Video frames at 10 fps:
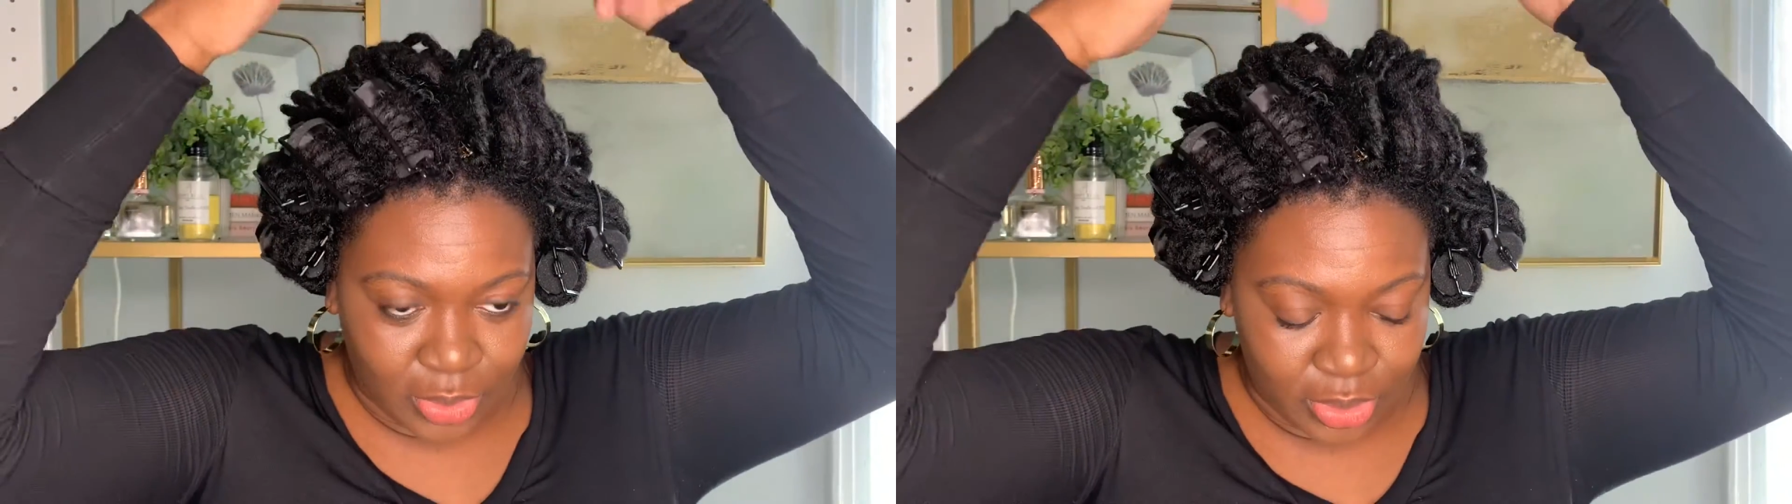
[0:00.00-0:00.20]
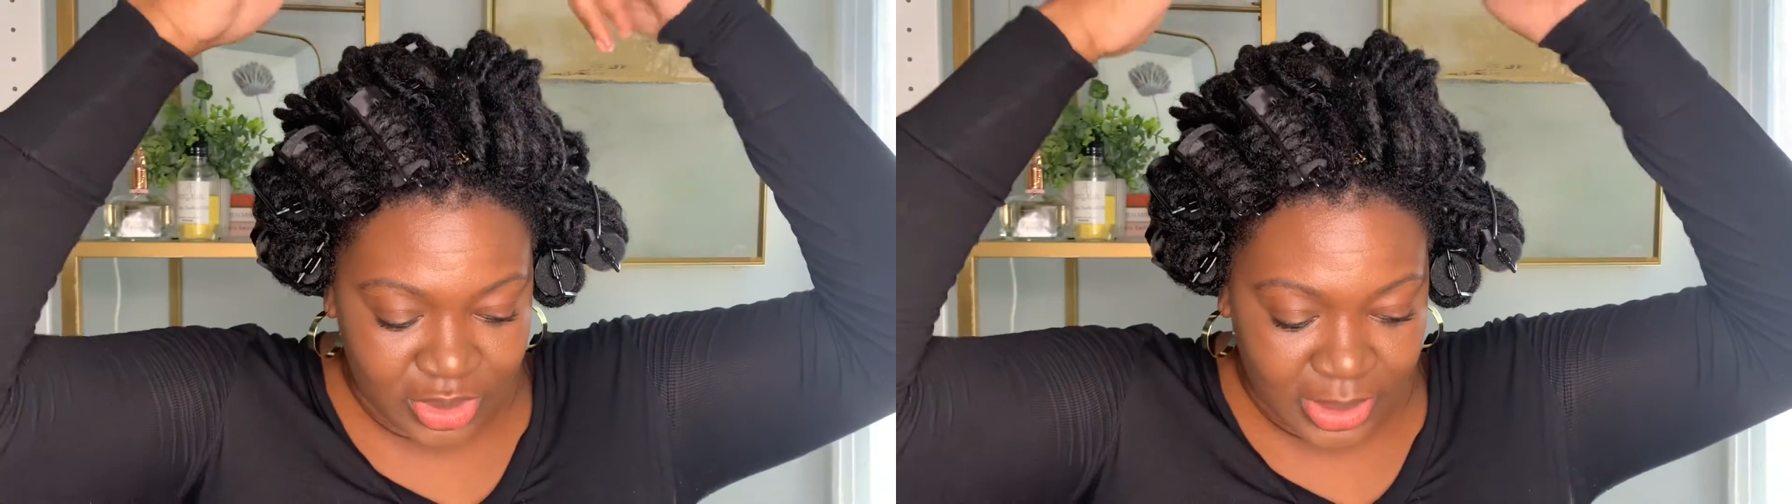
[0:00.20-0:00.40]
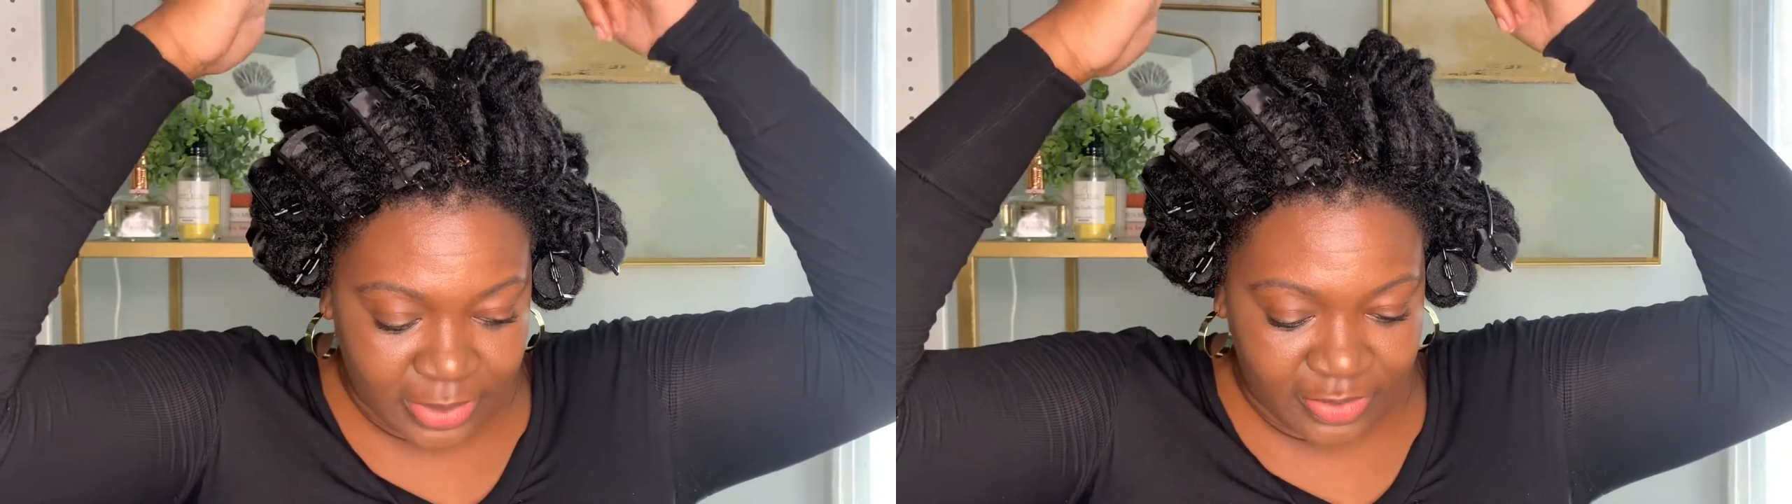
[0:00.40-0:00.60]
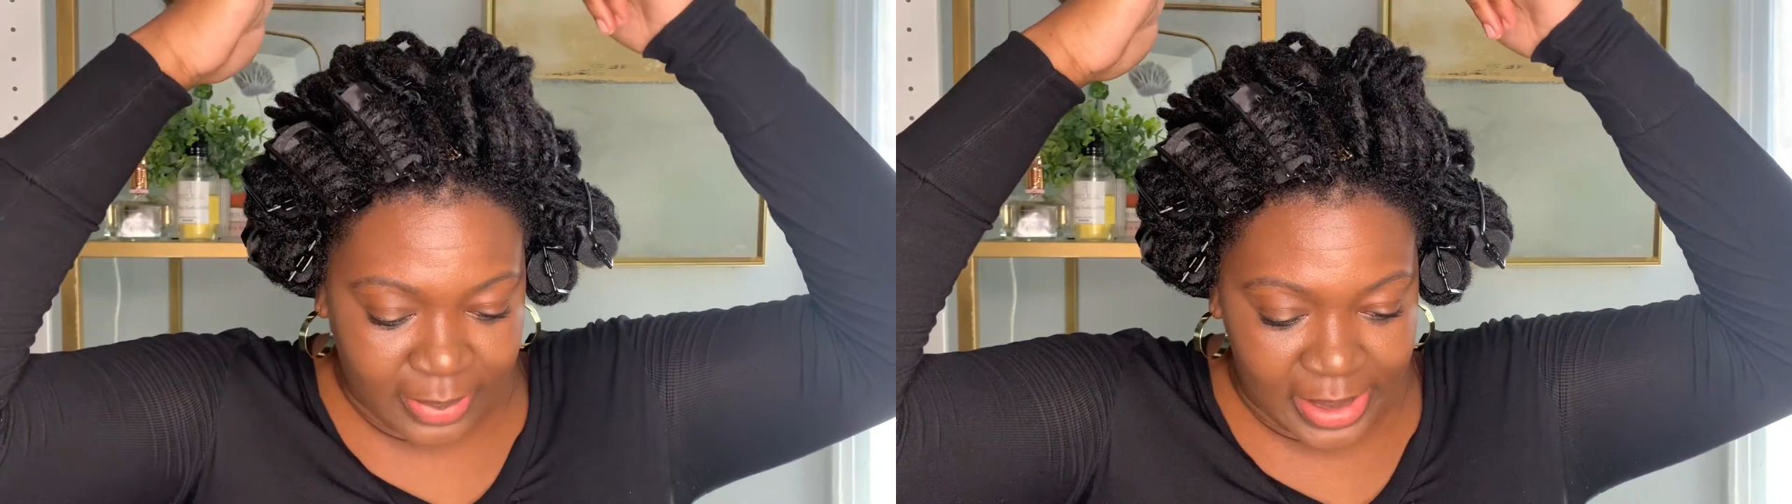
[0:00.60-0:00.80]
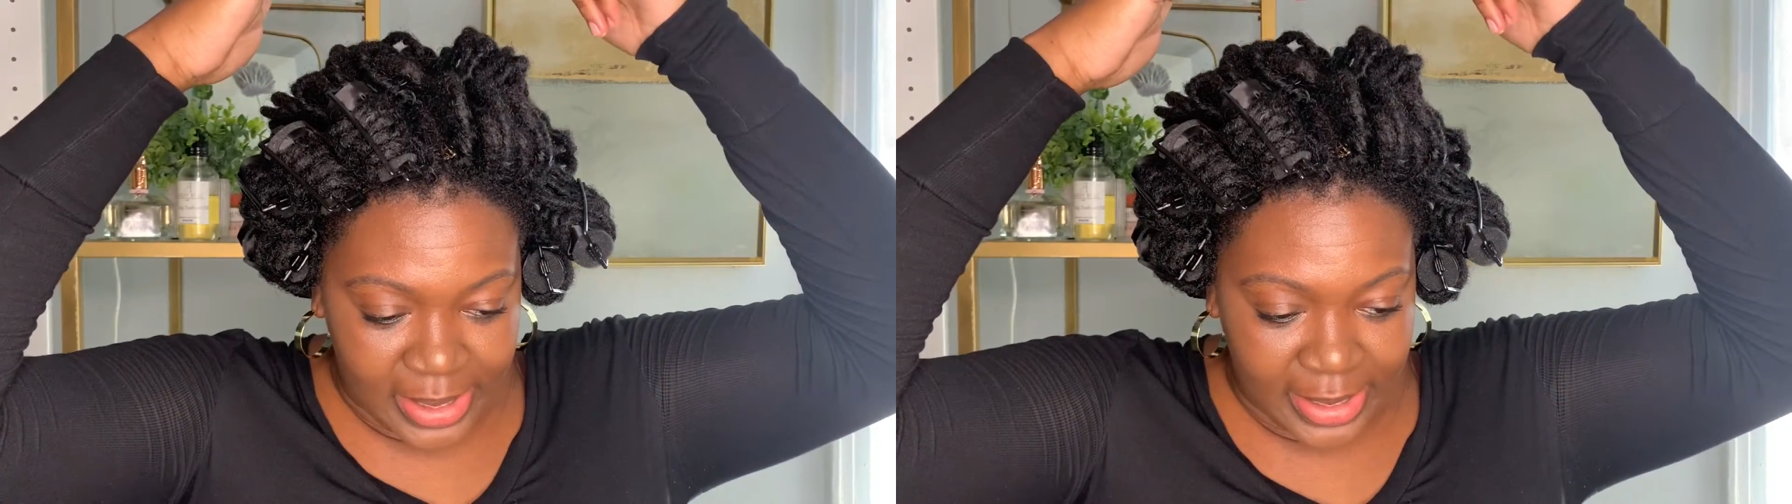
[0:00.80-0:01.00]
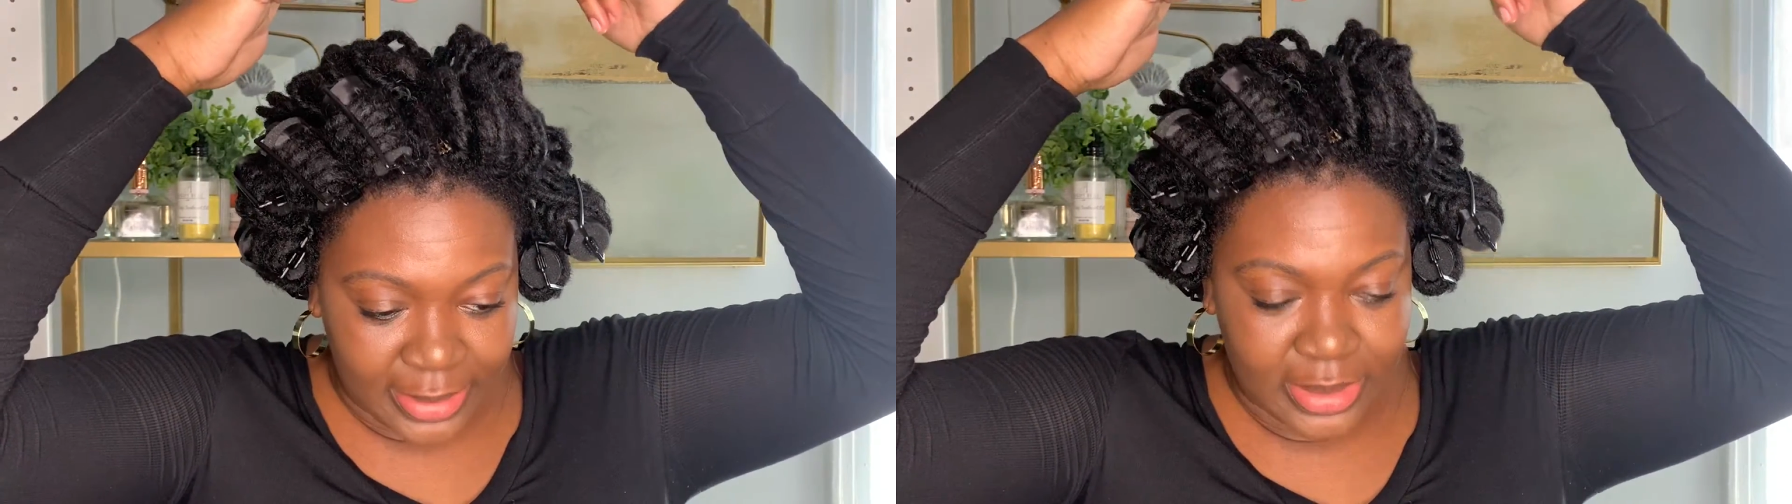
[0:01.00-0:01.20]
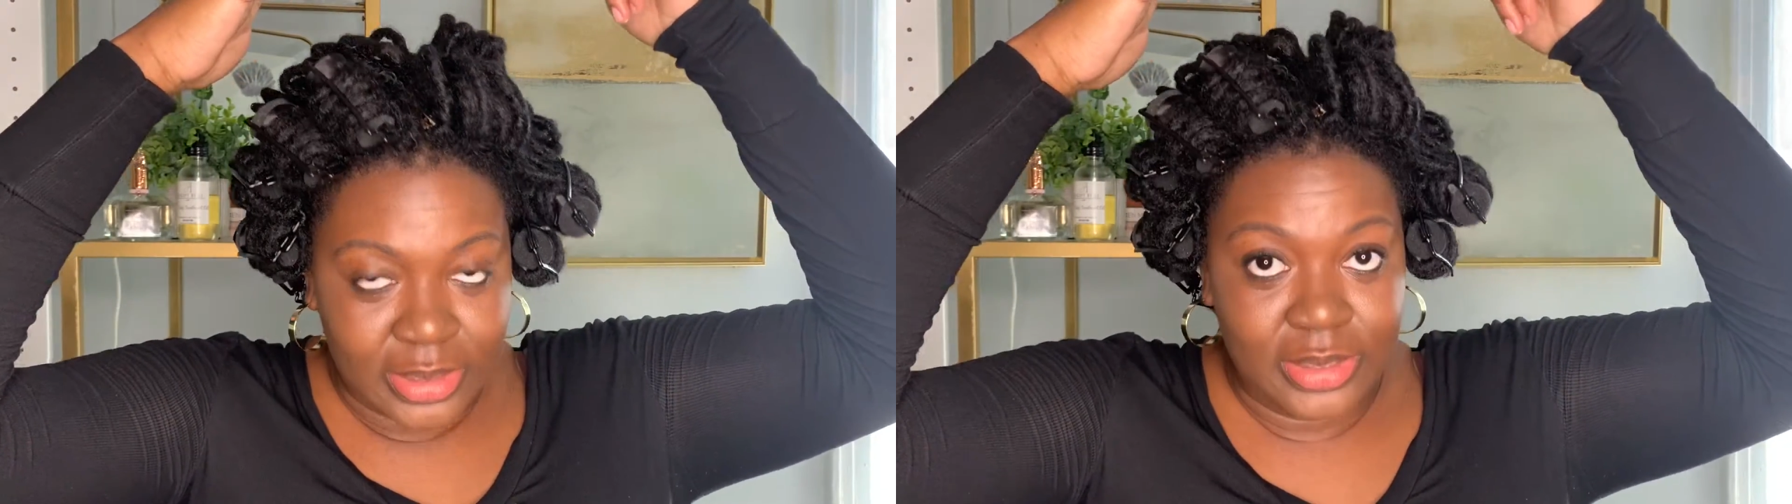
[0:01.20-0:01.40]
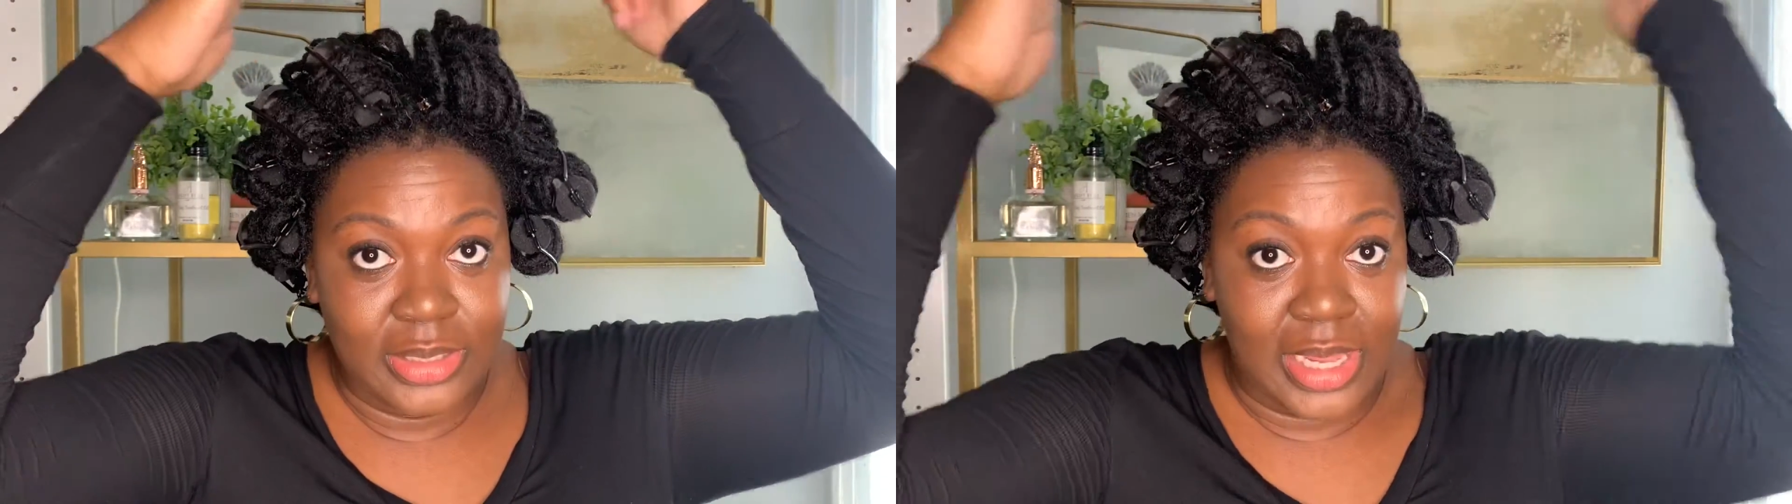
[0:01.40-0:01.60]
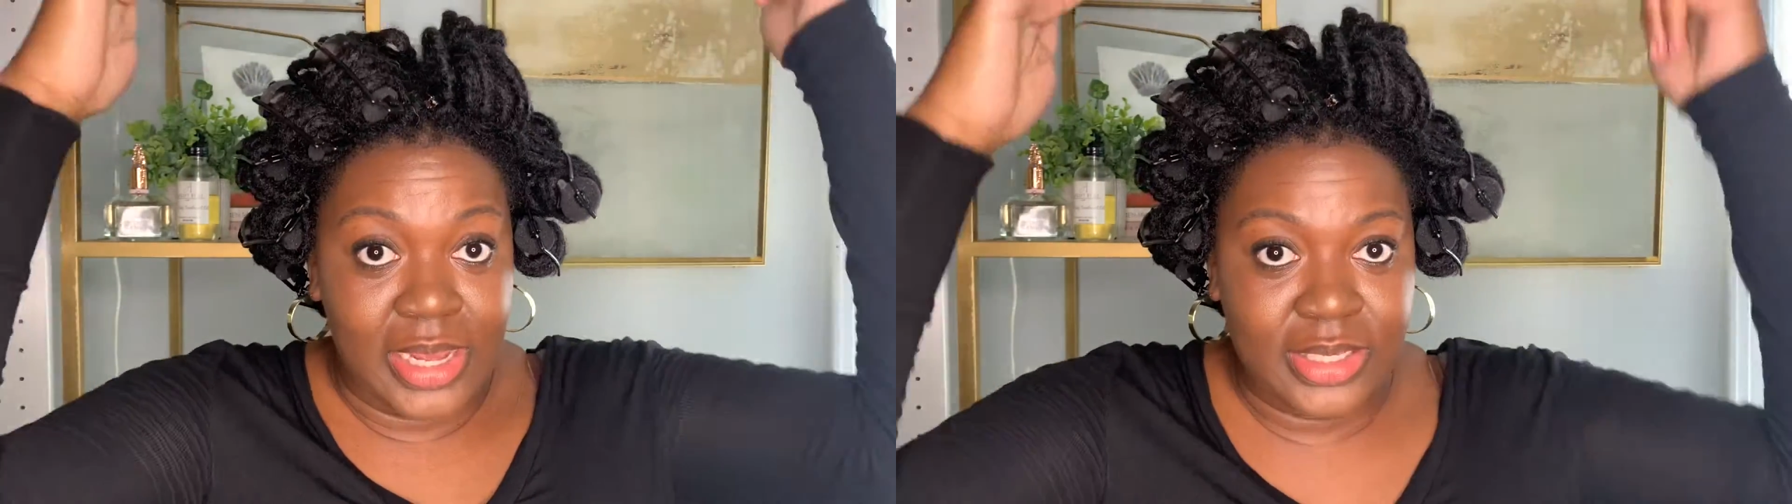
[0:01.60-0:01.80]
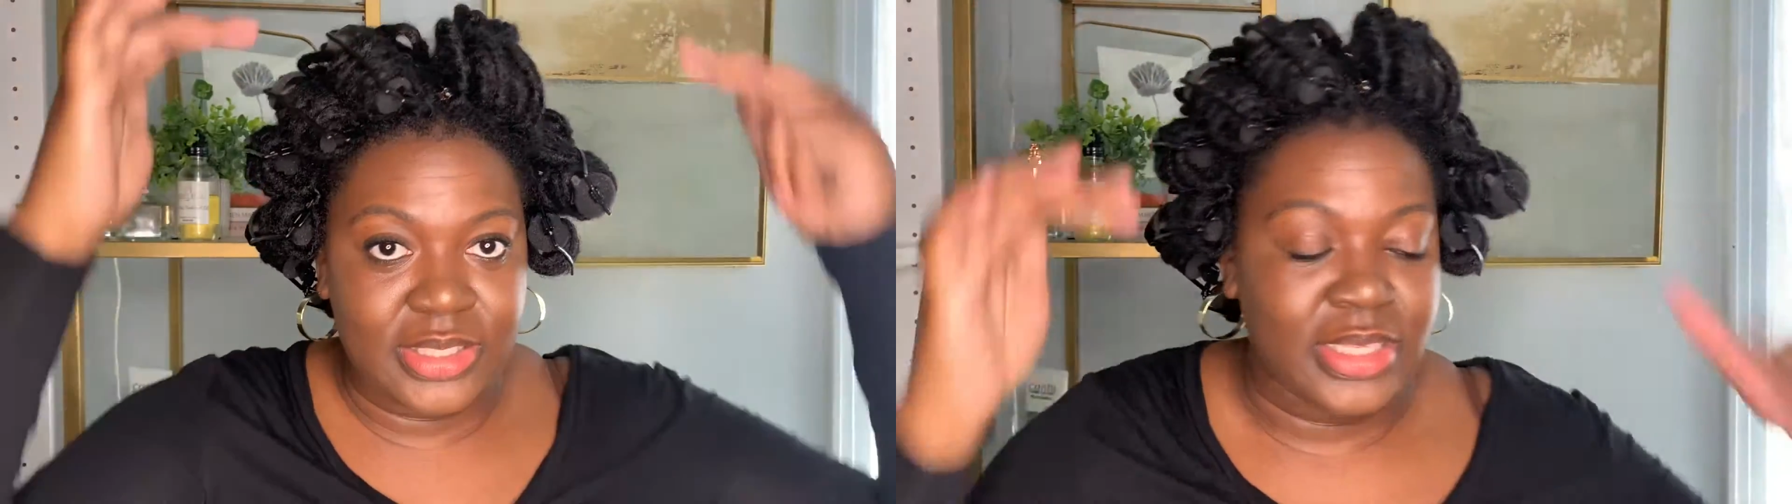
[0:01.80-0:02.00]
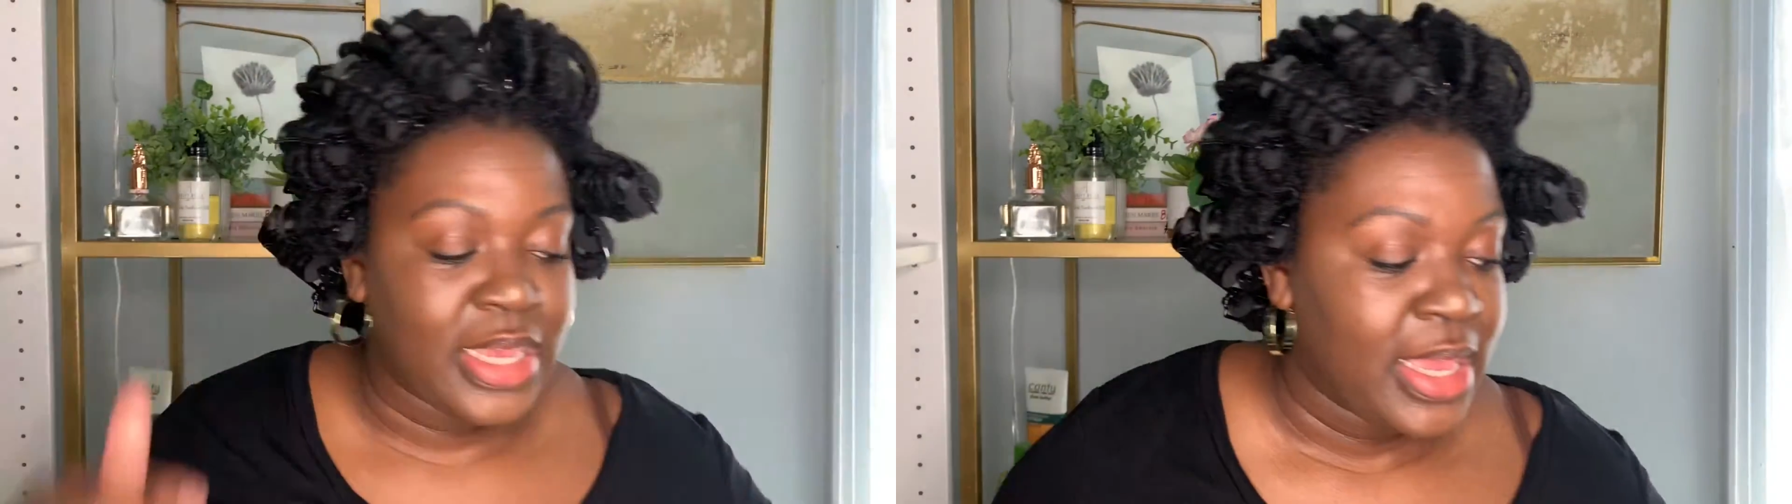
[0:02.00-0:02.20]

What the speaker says: rolled some of my locks,